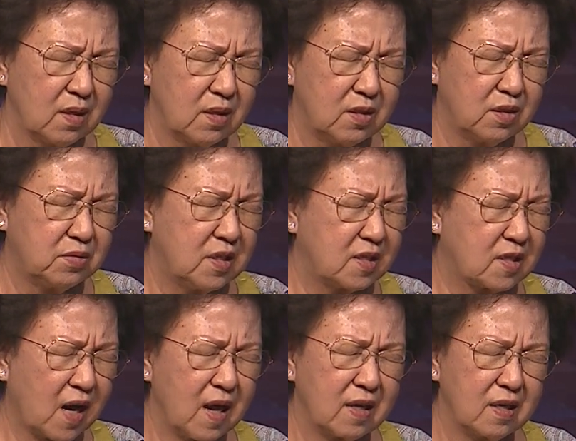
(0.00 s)
you
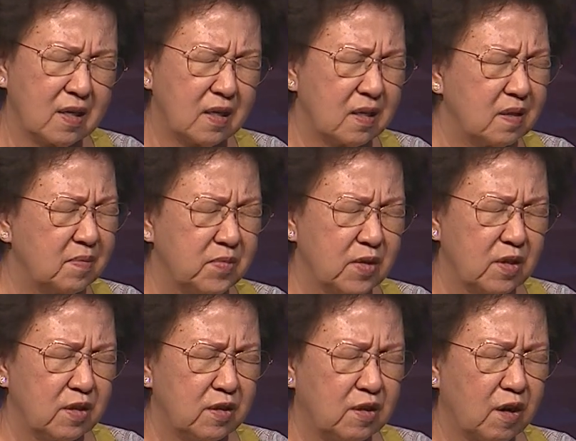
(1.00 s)
desire
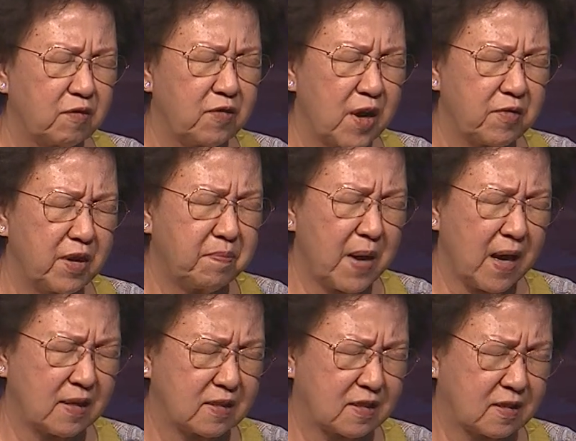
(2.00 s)
your very
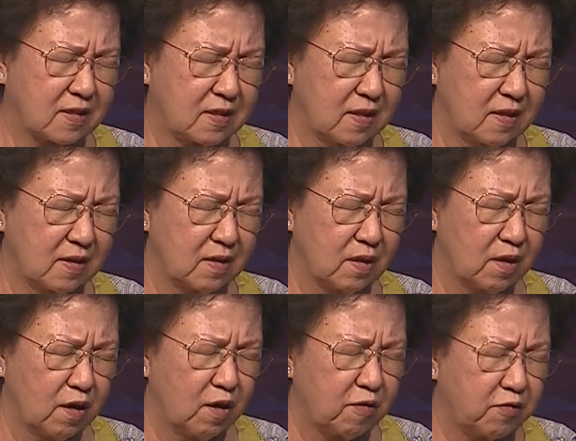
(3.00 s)
best
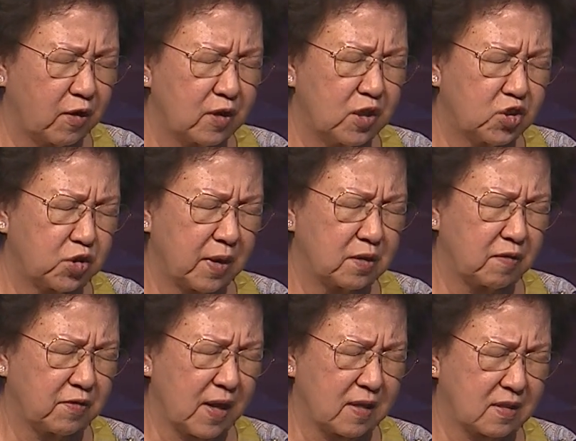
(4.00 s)
for each one
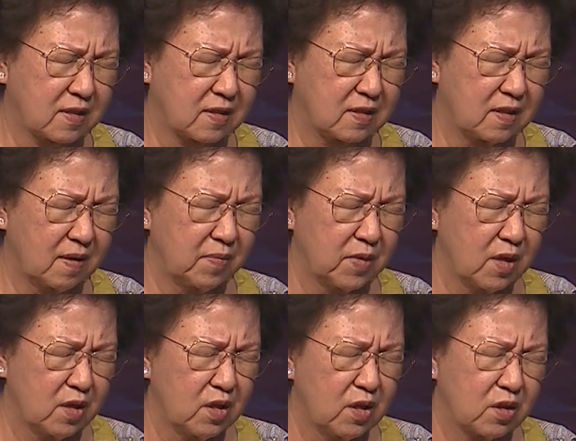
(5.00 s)
of us.
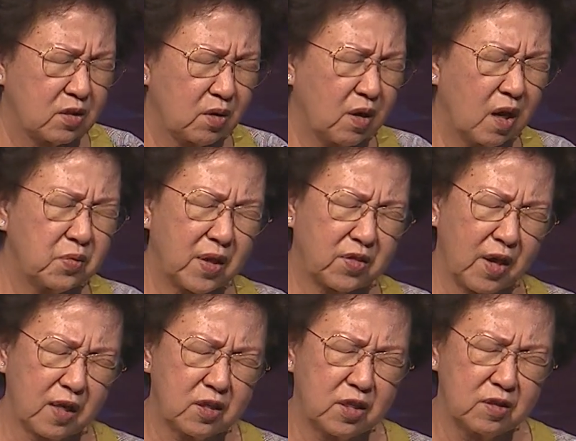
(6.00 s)
So, Lord, we
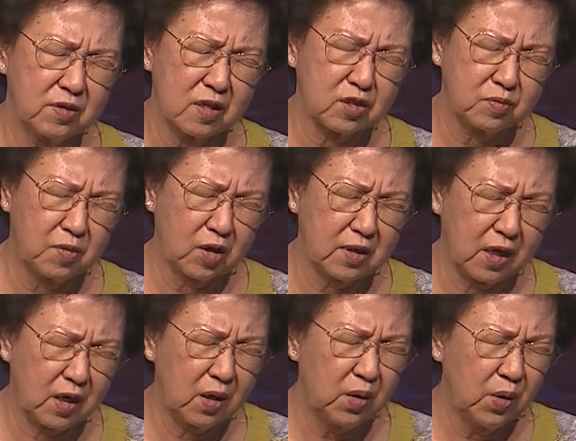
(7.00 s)
thank you this
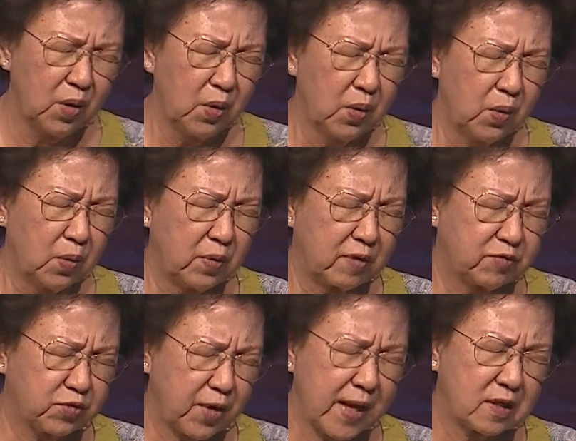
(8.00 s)
morning with
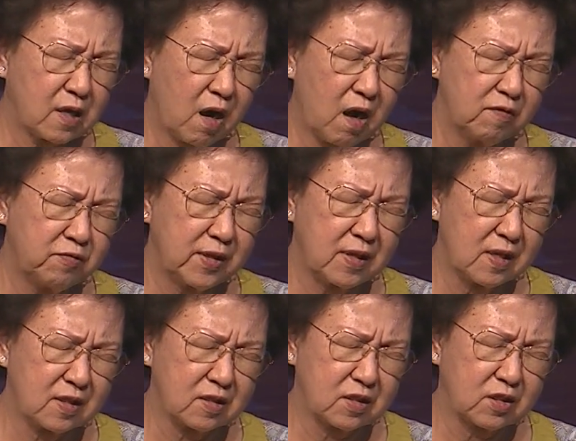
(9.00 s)
great
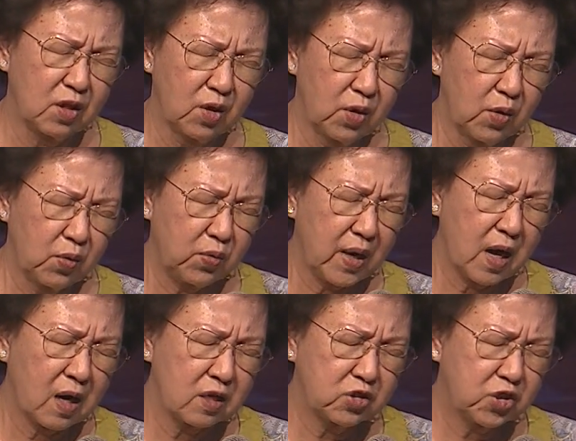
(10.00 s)
confidence. We
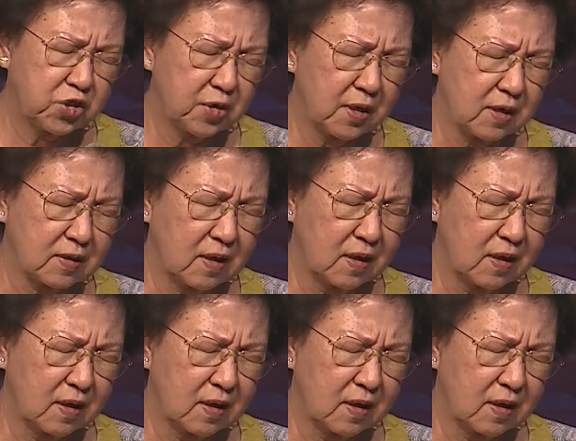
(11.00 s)
are assured